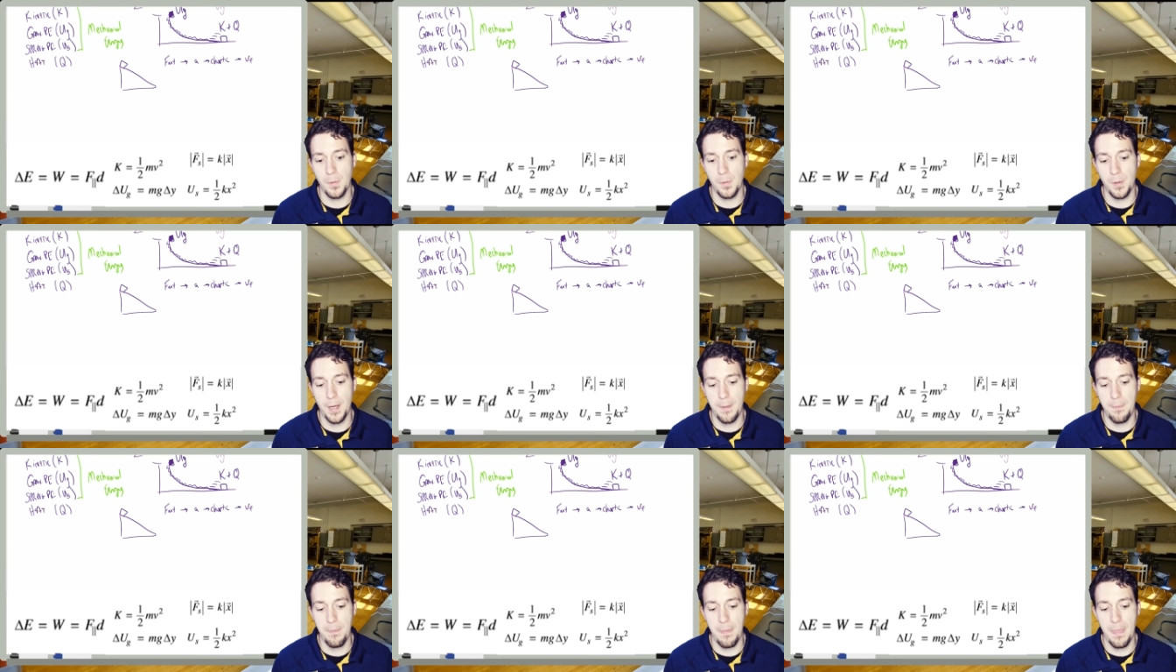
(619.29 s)

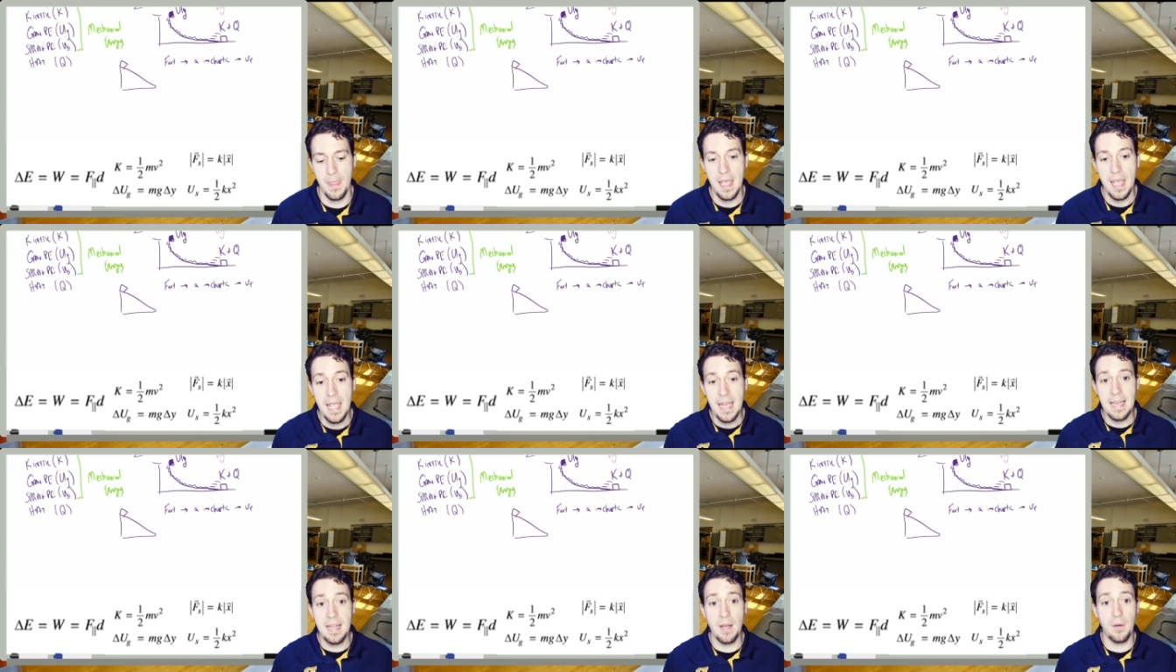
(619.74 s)
Okay.
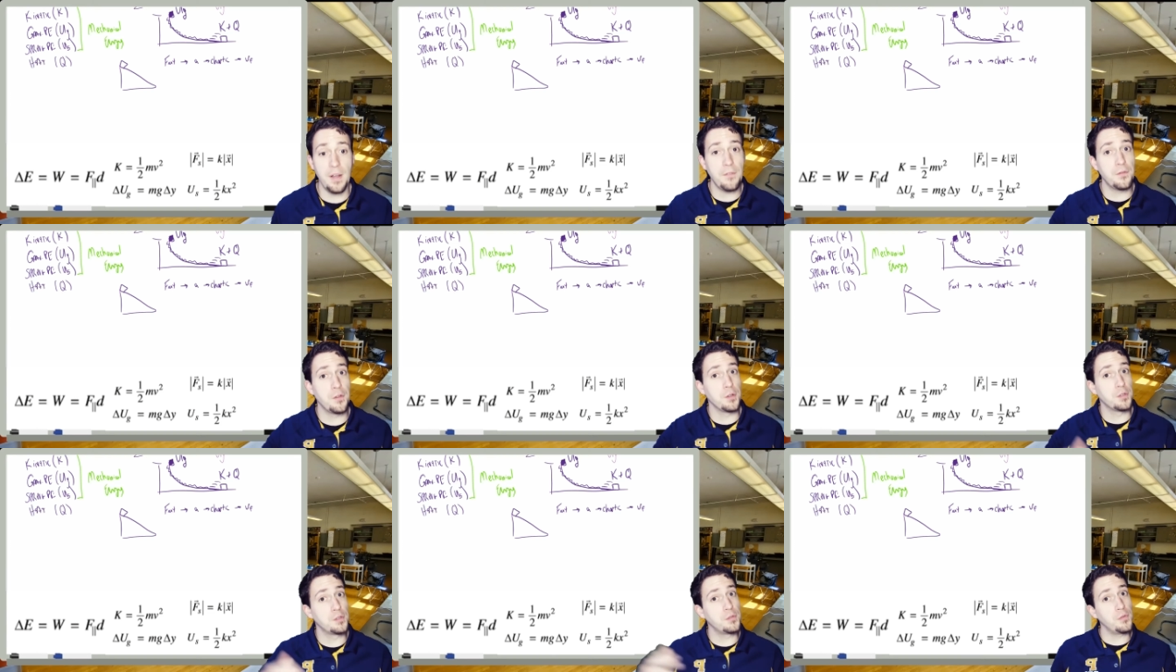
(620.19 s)
Now,
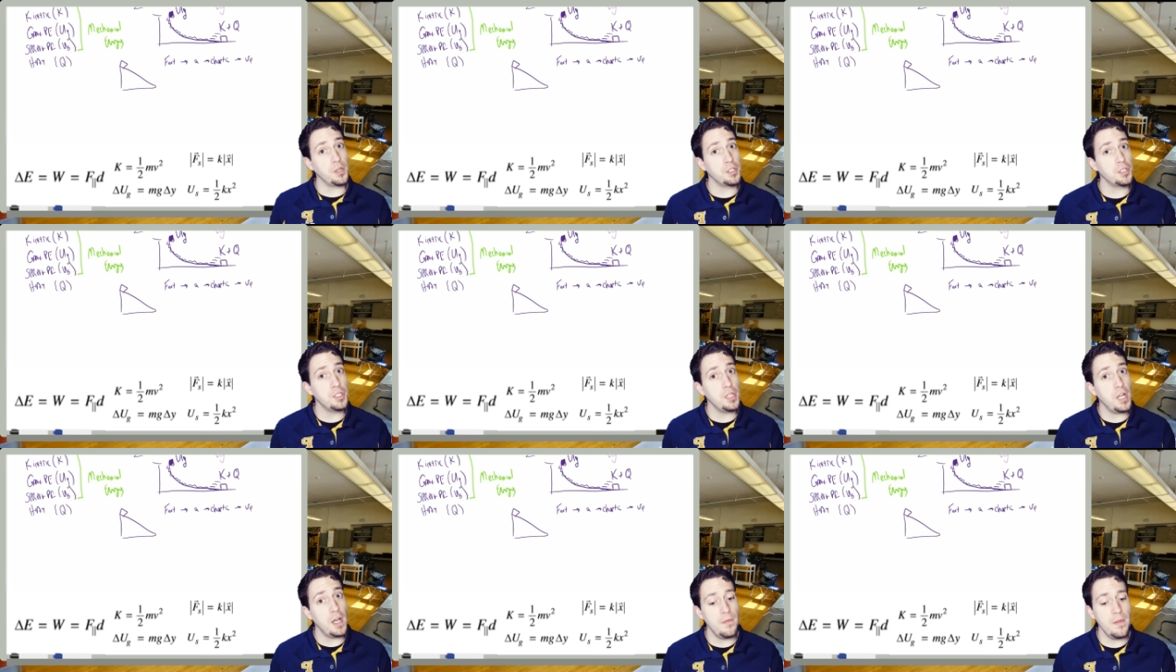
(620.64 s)
if there's
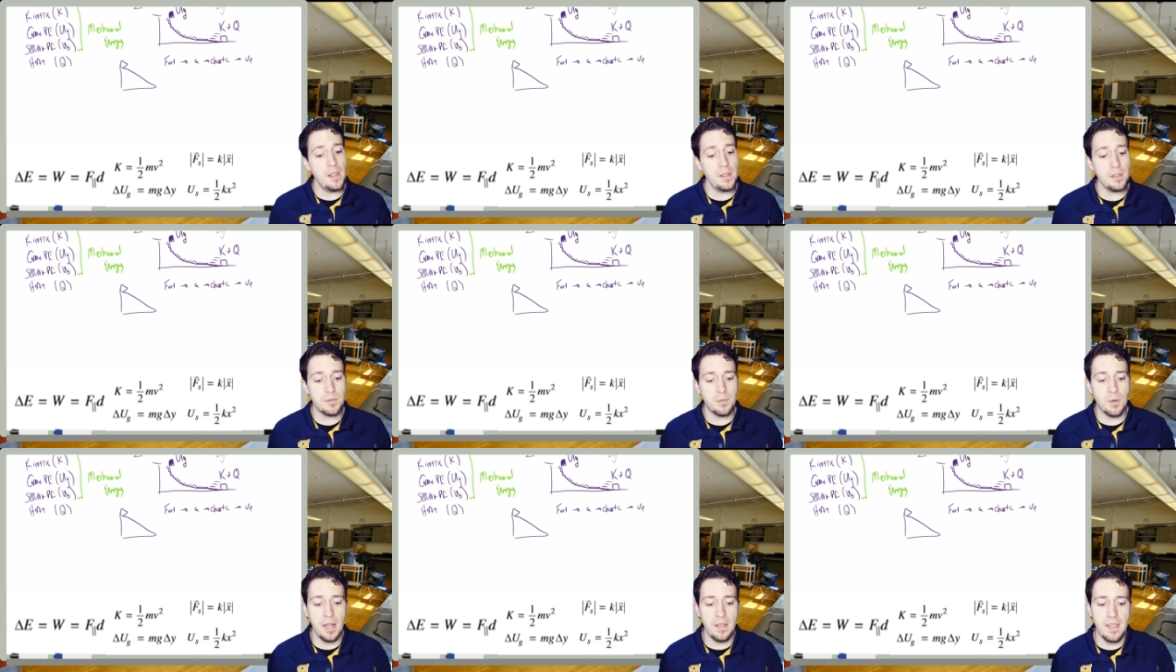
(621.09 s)
friction on
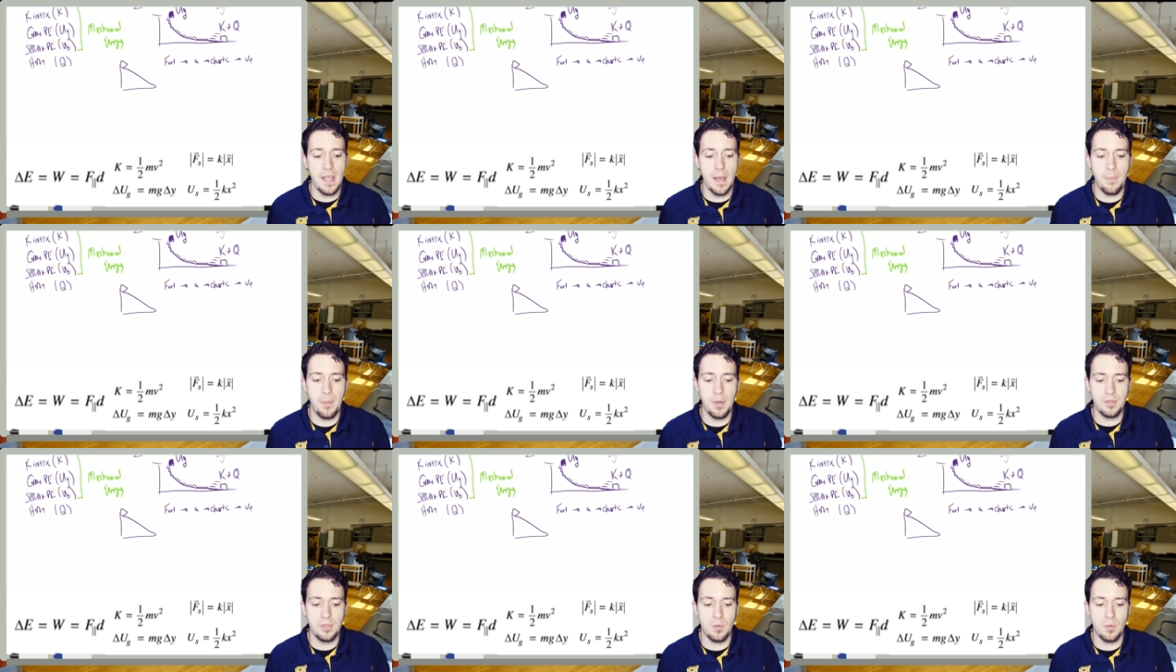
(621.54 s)
this, right,
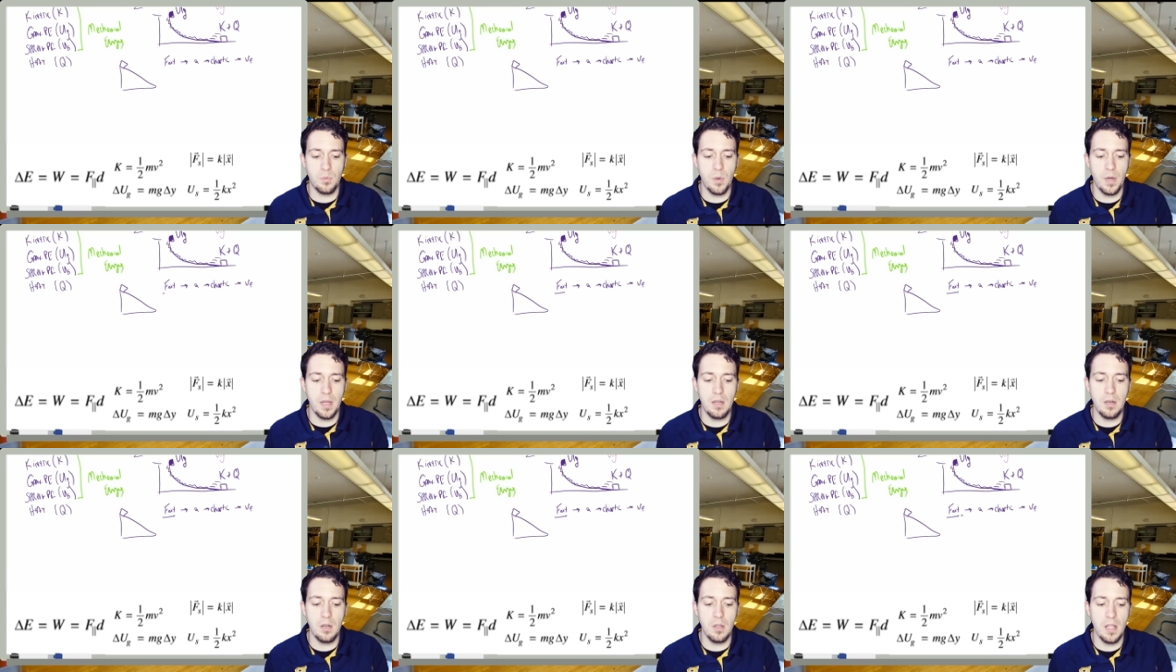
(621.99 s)
that puts a
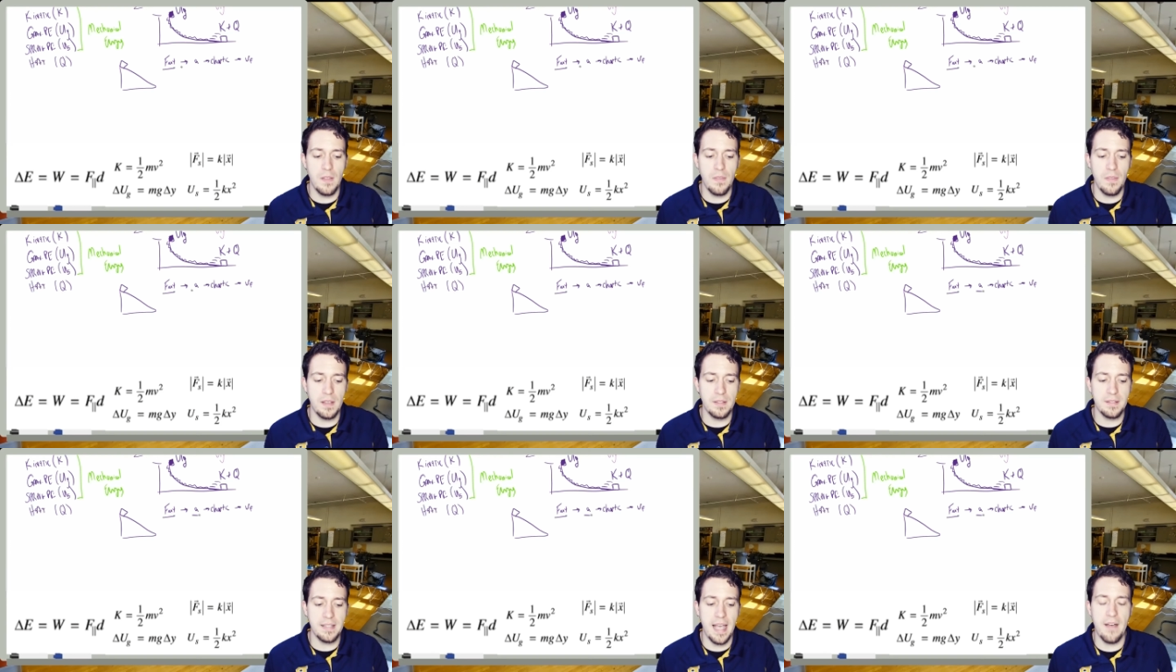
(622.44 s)
wrinkle in
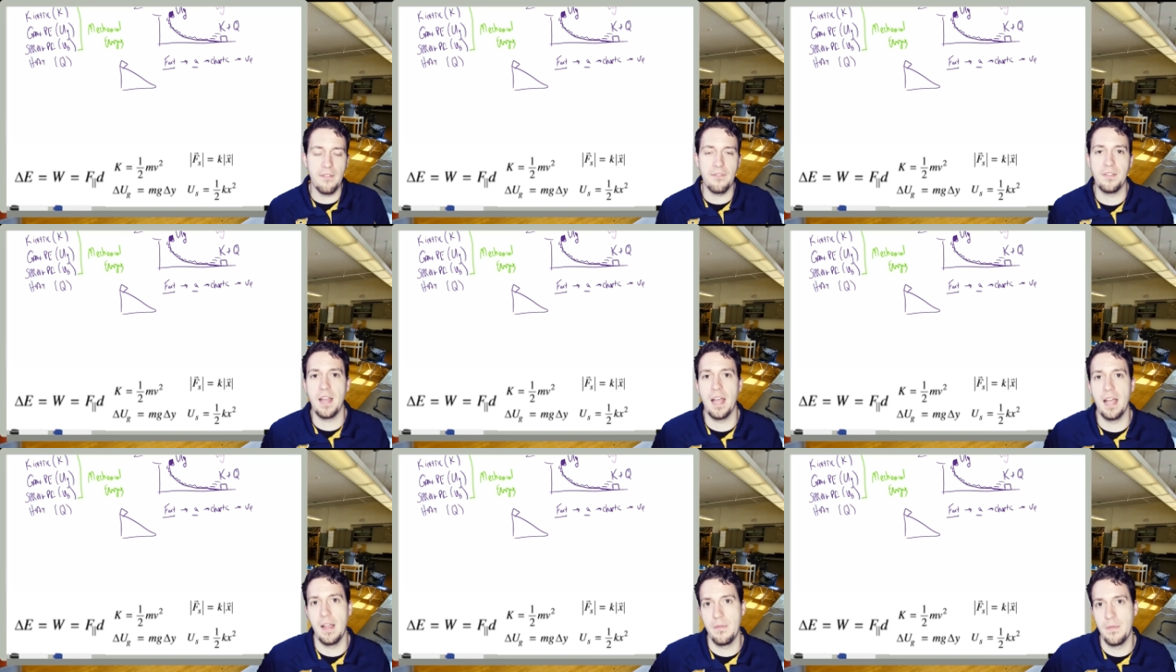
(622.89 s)
this
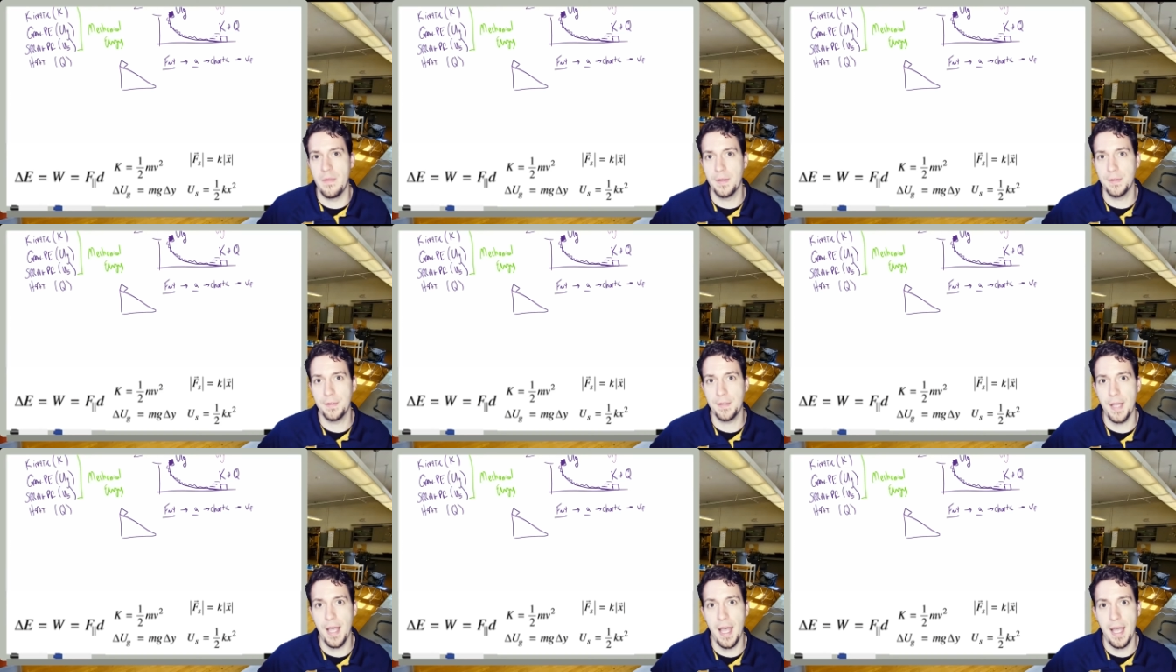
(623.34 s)
F net and
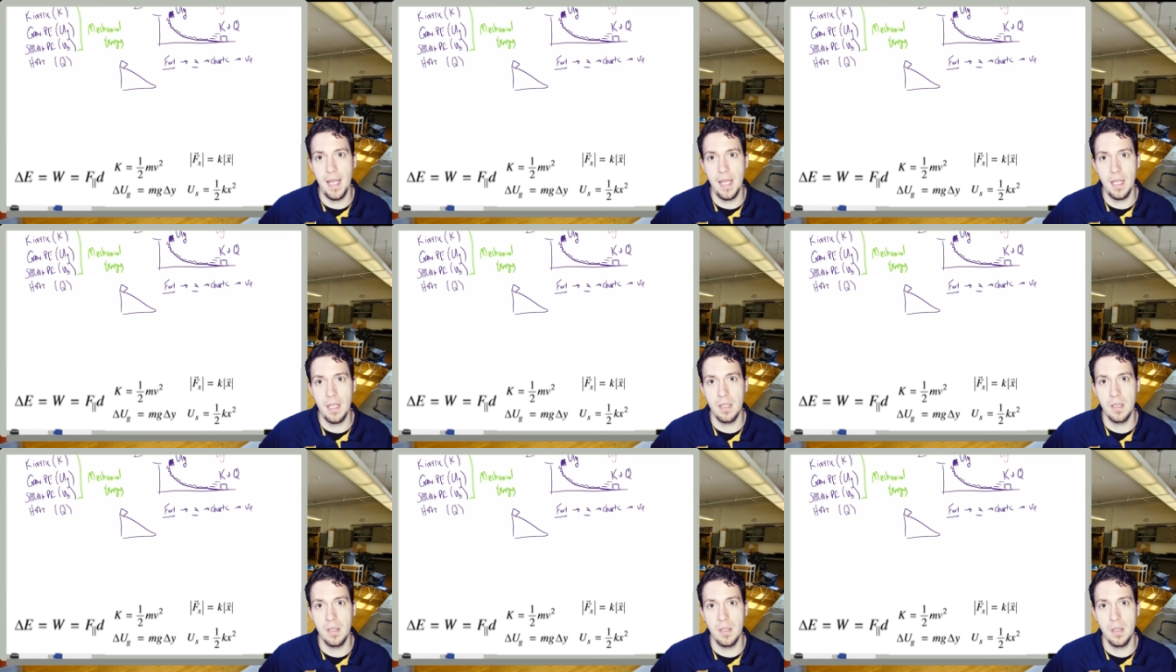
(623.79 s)
this A.